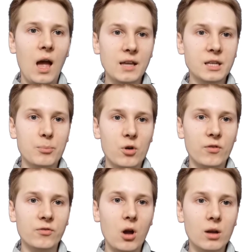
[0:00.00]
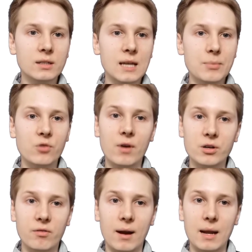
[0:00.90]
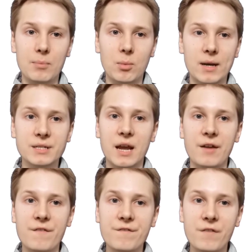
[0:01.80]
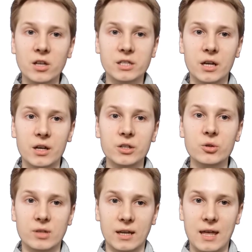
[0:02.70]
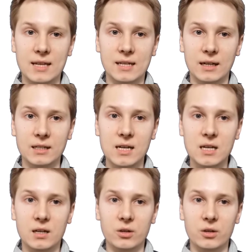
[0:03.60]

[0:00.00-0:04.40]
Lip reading: As a proof of concept, RetroWrite implements a fuzzer using their technique,